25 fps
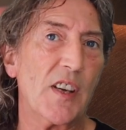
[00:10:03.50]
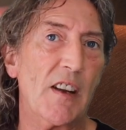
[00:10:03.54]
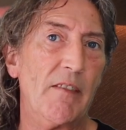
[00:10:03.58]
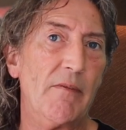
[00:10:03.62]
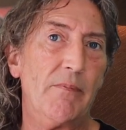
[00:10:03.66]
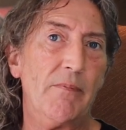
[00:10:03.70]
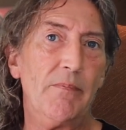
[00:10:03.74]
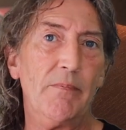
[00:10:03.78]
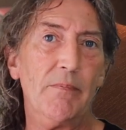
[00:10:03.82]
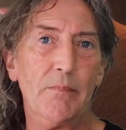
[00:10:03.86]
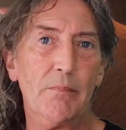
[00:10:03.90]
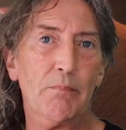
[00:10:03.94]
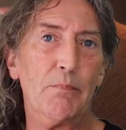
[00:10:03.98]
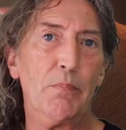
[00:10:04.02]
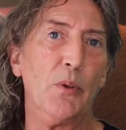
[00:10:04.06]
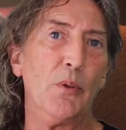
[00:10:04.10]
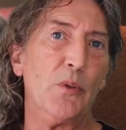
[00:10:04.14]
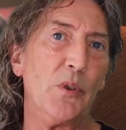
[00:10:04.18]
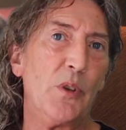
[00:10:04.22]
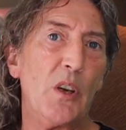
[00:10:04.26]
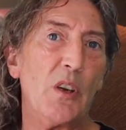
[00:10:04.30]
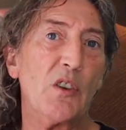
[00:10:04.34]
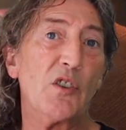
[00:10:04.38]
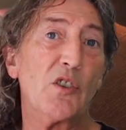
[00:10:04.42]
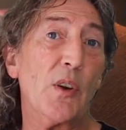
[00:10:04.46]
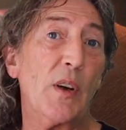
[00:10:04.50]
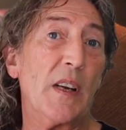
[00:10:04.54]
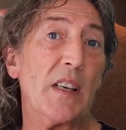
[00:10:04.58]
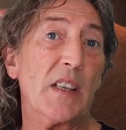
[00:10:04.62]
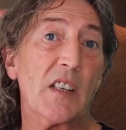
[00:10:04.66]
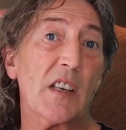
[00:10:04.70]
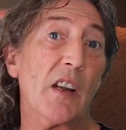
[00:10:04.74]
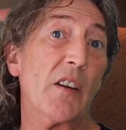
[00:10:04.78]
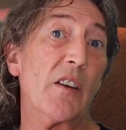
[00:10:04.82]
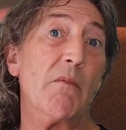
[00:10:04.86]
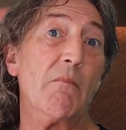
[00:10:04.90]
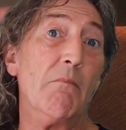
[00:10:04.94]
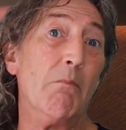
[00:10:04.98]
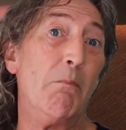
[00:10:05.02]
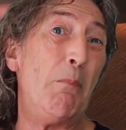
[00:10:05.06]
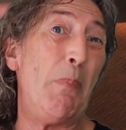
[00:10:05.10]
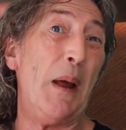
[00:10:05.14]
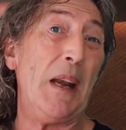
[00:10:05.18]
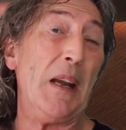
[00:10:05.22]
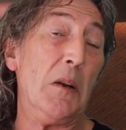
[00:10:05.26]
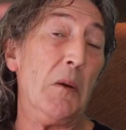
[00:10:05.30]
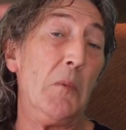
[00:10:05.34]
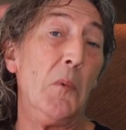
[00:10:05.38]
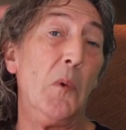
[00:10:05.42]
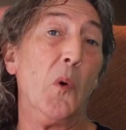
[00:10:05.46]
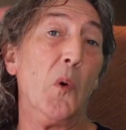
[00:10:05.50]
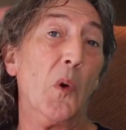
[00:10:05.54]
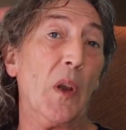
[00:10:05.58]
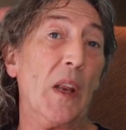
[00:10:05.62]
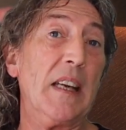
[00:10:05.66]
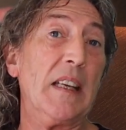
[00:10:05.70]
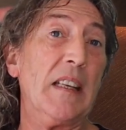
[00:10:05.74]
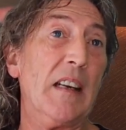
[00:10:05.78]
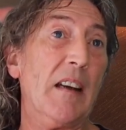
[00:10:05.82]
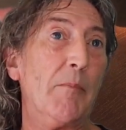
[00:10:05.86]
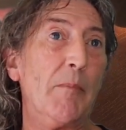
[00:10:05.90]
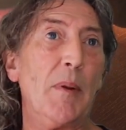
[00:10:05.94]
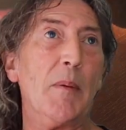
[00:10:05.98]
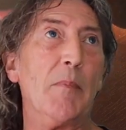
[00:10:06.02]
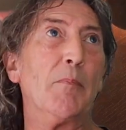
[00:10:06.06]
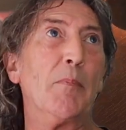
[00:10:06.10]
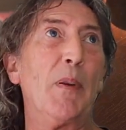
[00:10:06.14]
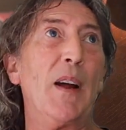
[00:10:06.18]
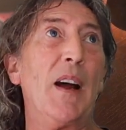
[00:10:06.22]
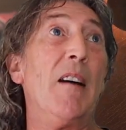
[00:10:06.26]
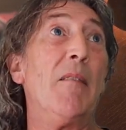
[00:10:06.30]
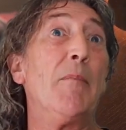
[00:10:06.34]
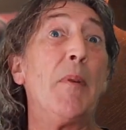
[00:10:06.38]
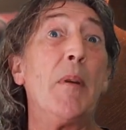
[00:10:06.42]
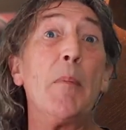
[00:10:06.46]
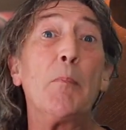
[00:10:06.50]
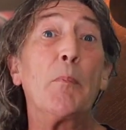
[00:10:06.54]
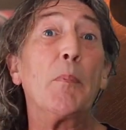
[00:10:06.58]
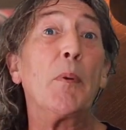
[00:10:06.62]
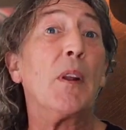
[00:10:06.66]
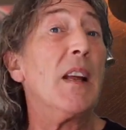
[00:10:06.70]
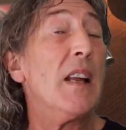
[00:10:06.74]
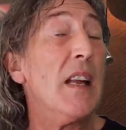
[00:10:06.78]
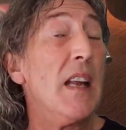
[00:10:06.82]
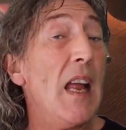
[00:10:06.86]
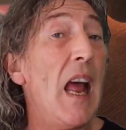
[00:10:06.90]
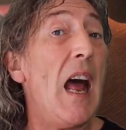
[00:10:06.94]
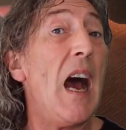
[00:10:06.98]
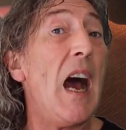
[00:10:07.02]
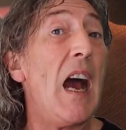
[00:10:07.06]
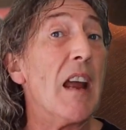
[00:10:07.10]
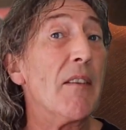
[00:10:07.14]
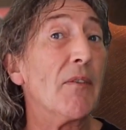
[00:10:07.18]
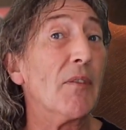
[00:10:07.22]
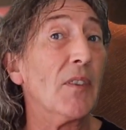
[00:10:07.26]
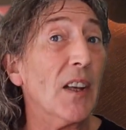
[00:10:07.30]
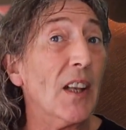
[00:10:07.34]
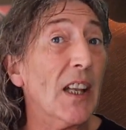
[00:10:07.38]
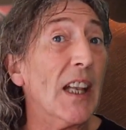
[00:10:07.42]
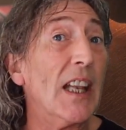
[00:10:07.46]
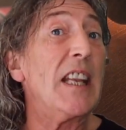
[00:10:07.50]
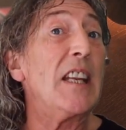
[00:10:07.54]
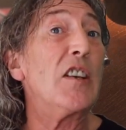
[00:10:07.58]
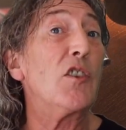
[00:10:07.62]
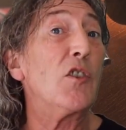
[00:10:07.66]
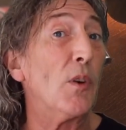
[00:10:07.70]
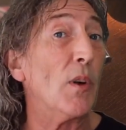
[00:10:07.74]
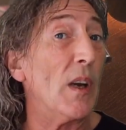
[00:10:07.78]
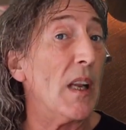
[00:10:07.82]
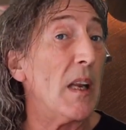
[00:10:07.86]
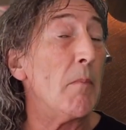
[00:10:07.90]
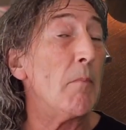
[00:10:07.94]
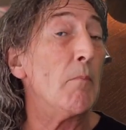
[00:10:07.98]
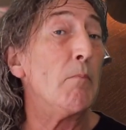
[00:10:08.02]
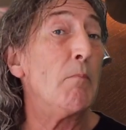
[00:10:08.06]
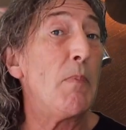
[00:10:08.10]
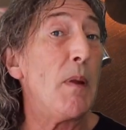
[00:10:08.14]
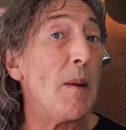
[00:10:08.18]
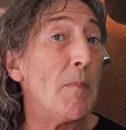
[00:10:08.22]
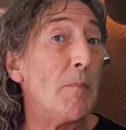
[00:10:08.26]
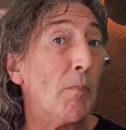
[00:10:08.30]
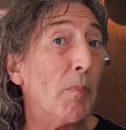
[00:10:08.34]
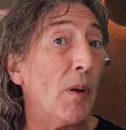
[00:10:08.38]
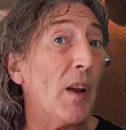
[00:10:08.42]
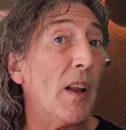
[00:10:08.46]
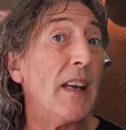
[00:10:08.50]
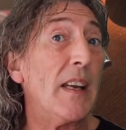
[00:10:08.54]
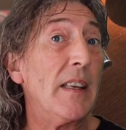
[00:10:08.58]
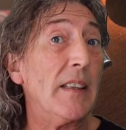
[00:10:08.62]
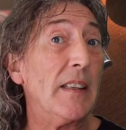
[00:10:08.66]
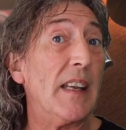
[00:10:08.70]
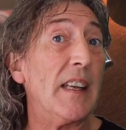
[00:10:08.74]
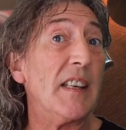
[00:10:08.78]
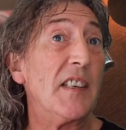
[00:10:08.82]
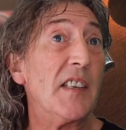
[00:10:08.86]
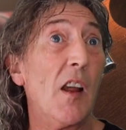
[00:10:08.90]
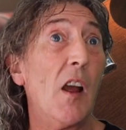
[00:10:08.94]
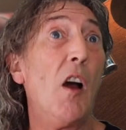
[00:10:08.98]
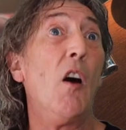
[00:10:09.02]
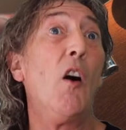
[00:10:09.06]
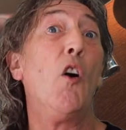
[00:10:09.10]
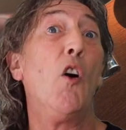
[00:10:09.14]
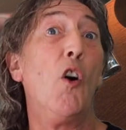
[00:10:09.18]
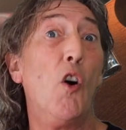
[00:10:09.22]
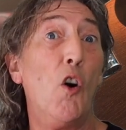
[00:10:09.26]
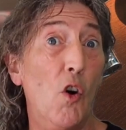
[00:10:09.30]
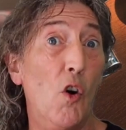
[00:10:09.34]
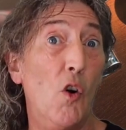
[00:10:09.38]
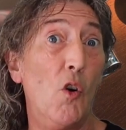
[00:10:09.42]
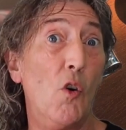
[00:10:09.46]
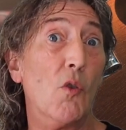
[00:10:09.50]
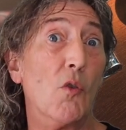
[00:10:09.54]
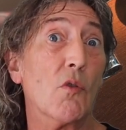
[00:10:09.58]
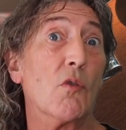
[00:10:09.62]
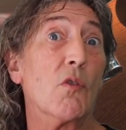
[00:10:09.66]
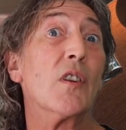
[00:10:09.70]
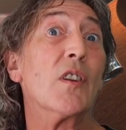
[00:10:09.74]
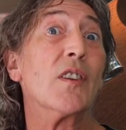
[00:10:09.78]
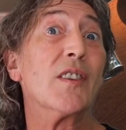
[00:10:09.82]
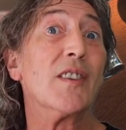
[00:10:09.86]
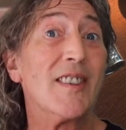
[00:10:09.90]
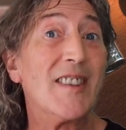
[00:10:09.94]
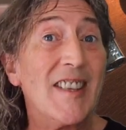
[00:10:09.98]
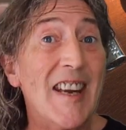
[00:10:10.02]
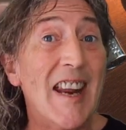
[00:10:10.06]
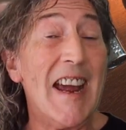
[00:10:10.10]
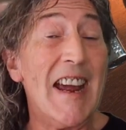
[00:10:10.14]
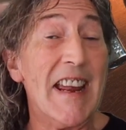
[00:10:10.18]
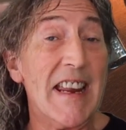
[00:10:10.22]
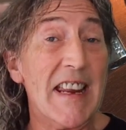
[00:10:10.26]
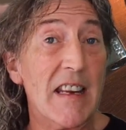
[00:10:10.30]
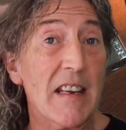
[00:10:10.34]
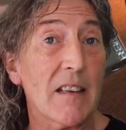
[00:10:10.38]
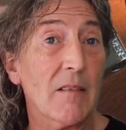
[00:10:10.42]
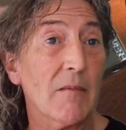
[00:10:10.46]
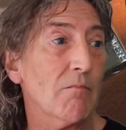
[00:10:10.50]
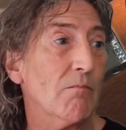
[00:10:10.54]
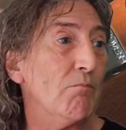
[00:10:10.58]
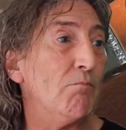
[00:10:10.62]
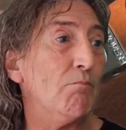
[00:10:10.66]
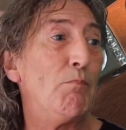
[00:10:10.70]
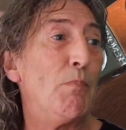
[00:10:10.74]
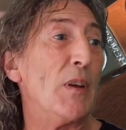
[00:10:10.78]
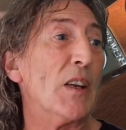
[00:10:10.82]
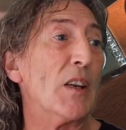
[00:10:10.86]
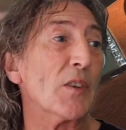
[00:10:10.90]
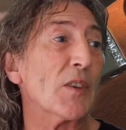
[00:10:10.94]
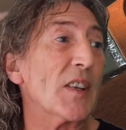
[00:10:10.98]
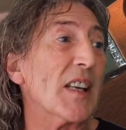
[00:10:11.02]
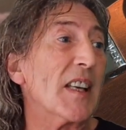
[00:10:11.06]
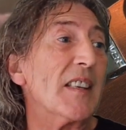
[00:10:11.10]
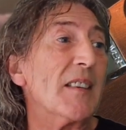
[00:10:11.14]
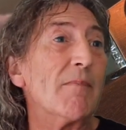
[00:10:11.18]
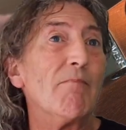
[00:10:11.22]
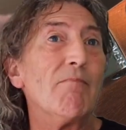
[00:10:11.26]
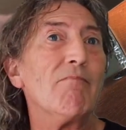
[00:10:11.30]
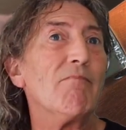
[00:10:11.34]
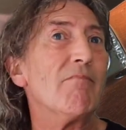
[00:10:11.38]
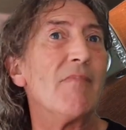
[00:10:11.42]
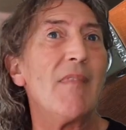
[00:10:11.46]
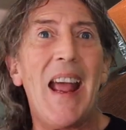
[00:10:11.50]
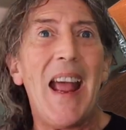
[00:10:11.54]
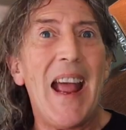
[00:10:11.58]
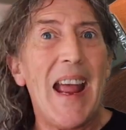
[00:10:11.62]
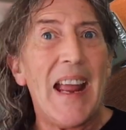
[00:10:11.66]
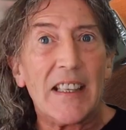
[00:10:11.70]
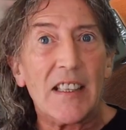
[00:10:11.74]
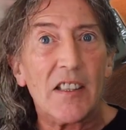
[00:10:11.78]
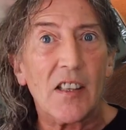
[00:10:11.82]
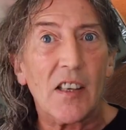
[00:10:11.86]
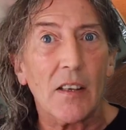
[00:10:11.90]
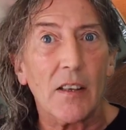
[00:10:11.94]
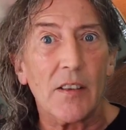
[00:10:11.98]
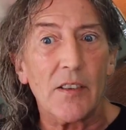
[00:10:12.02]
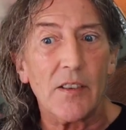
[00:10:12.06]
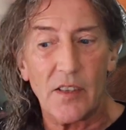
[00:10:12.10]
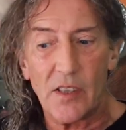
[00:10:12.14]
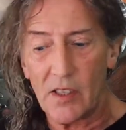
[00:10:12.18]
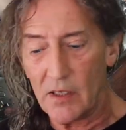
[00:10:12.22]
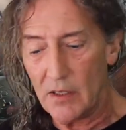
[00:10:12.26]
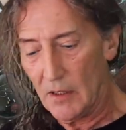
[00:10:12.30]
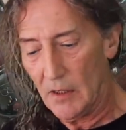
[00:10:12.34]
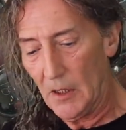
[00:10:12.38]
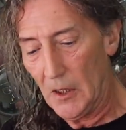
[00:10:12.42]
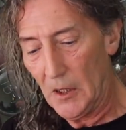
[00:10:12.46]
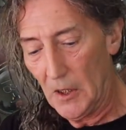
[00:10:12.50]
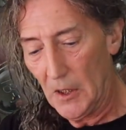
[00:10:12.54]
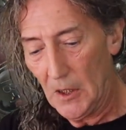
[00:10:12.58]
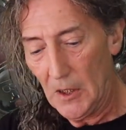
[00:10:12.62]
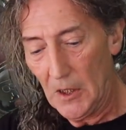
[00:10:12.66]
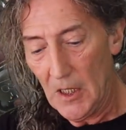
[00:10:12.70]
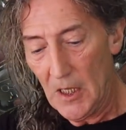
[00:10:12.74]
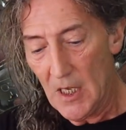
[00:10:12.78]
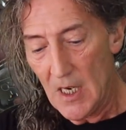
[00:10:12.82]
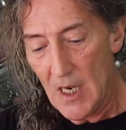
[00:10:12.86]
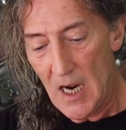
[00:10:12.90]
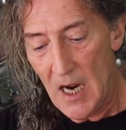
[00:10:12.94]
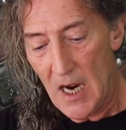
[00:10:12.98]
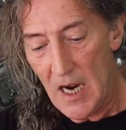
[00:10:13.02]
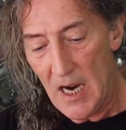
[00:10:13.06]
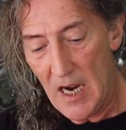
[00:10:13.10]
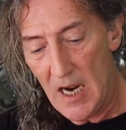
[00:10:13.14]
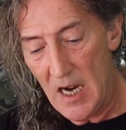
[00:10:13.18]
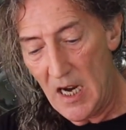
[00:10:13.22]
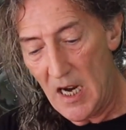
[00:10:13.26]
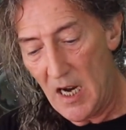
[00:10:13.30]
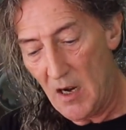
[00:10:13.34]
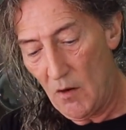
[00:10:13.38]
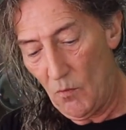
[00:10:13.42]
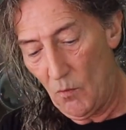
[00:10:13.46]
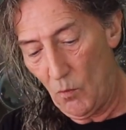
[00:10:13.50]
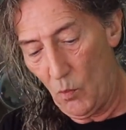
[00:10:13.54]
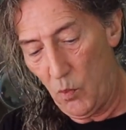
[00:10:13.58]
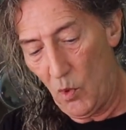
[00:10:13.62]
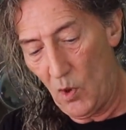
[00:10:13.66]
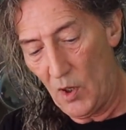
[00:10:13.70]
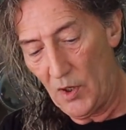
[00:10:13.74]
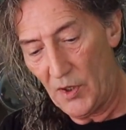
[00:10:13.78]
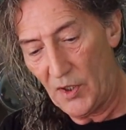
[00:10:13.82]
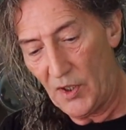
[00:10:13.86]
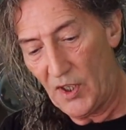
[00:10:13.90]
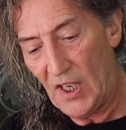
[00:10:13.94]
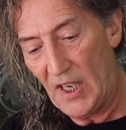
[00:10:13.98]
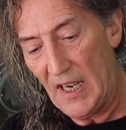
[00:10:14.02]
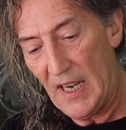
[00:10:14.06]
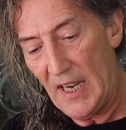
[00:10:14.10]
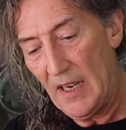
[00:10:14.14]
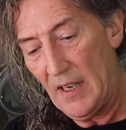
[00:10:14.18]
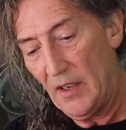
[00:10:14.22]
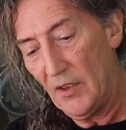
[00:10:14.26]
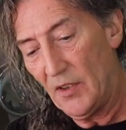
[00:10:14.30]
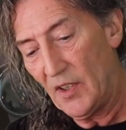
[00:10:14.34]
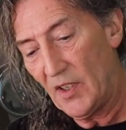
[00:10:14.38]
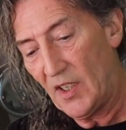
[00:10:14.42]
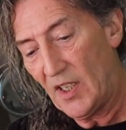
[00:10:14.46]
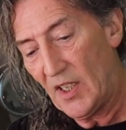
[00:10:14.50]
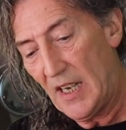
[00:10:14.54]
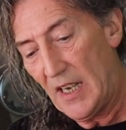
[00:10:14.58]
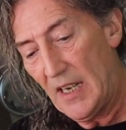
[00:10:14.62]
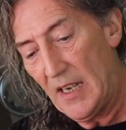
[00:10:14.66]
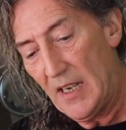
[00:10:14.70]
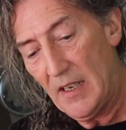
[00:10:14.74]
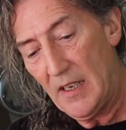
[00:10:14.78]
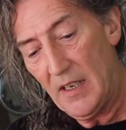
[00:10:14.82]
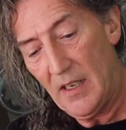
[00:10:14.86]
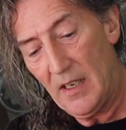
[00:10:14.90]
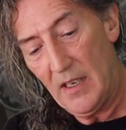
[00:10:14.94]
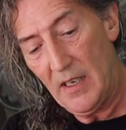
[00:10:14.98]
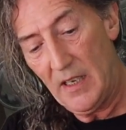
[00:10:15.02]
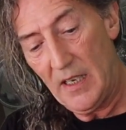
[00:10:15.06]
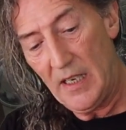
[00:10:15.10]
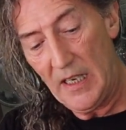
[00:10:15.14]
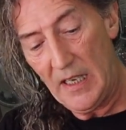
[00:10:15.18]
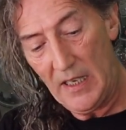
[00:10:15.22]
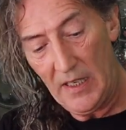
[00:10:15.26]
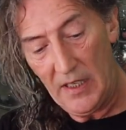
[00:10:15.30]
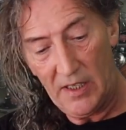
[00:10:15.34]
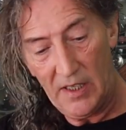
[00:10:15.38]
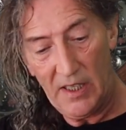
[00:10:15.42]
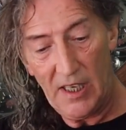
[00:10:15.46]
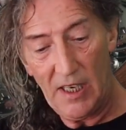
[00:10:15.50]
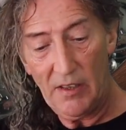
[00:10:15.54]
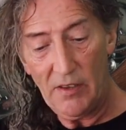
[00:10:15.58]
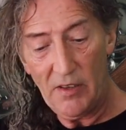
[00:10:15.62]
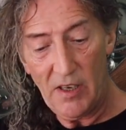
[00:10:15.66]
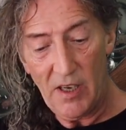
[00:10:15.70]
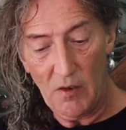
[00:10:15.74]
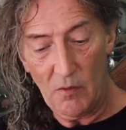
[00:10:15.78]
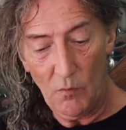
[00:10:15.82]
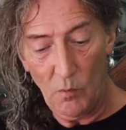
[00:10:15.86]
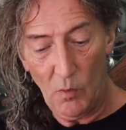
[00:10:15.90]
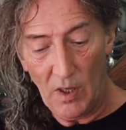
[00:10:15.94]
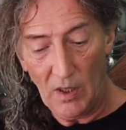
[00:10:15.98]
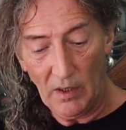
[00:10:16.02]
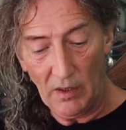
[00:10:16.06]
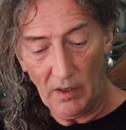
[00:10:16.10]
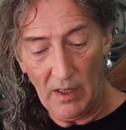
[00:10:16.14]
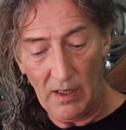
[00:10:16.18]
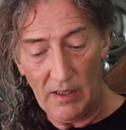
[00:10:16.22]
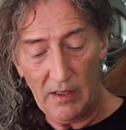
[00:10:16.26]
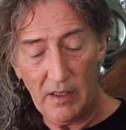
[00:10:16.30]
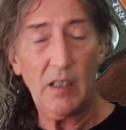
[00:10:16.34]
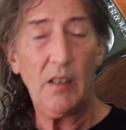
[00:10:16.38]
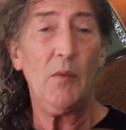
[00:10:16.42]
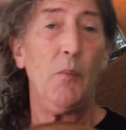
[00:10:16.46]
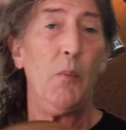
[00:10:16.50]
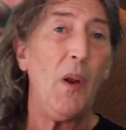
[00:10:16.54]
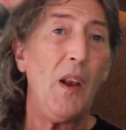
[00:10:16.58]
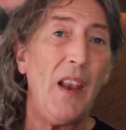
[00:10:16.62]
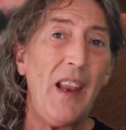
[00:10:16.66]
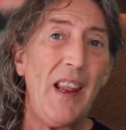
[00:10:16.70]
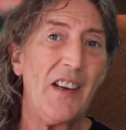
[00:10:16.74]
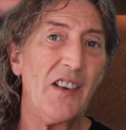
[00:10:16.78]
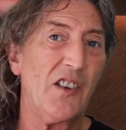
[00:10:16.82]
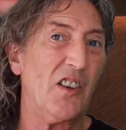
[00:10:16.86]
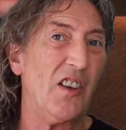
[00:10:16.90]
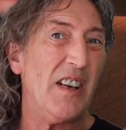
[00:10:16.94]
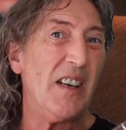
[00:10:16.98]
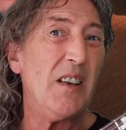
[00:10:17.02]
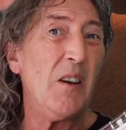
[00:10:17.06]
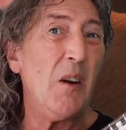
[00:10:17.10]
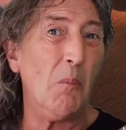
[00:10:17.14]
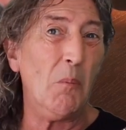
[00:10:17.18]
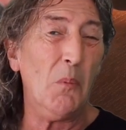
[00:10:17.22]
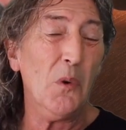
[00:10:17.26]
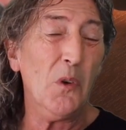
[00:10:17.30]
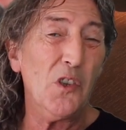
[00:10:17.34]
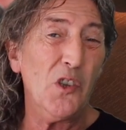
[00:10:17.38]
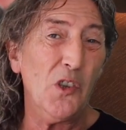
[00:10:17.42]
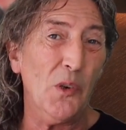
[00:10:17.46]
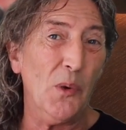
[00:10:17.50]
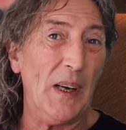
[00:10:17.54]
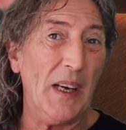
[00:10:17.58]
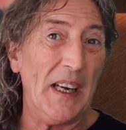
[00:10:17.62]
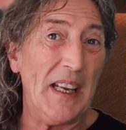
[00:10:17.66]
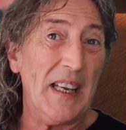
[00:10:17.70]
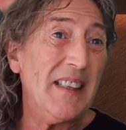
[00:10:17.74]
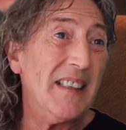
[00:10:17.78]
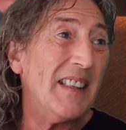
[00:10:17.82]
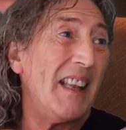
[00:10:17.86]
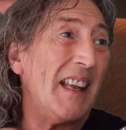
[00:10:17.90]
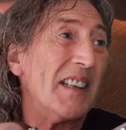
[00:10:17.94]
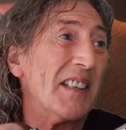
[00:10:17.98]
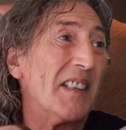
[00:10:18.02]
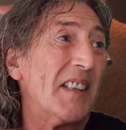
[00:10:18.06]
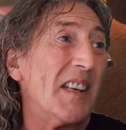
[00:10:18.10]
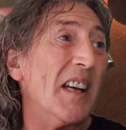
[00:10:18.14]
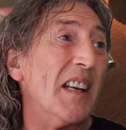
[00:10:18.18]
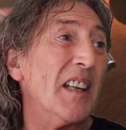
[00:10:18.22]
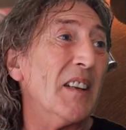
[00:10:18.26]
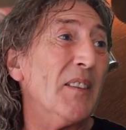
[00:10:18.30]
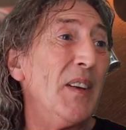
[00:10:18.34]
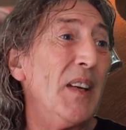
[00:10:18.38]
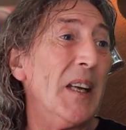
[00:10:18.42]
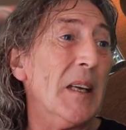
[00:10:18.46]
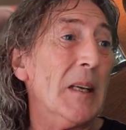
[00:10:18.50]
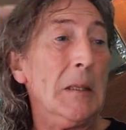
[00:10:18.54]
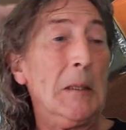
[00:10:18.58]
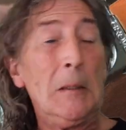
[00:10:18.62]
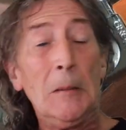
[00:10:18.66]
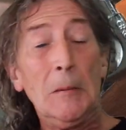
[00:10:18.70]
I've put new strings on and bent them all in. I've literally been playing this all day because it's excellent. What else can I tell you? Well, actually, not much really. That's kind of it.